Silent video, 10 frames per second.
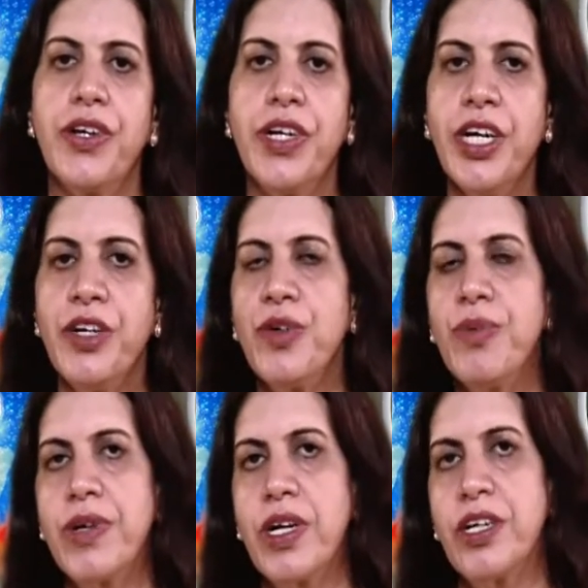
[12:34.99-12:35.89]
rate
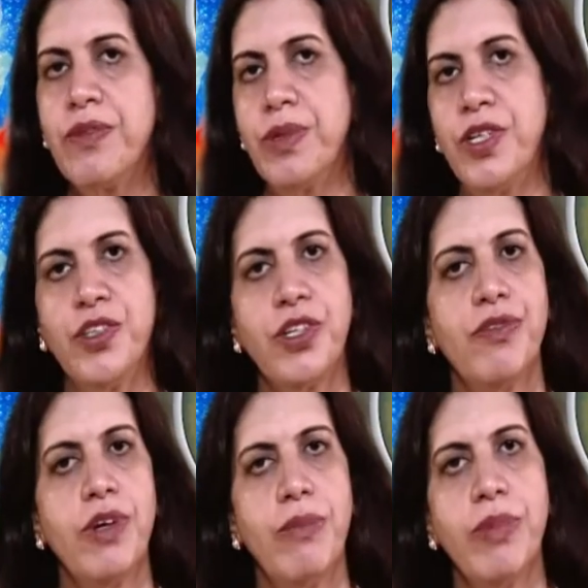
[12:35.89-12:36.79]
of transpiration
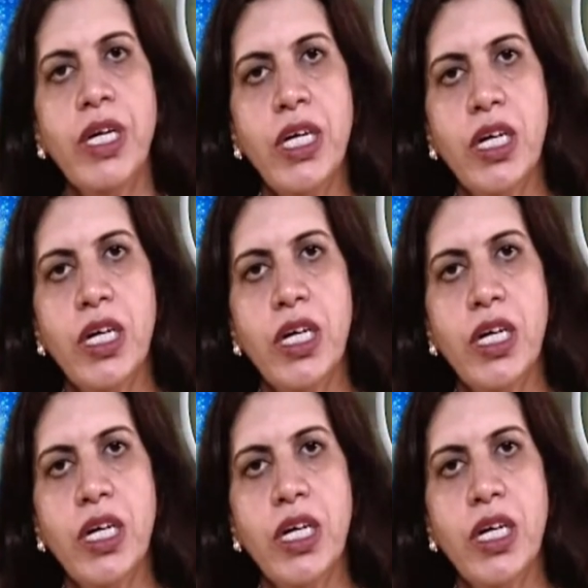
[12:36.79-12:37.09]
will be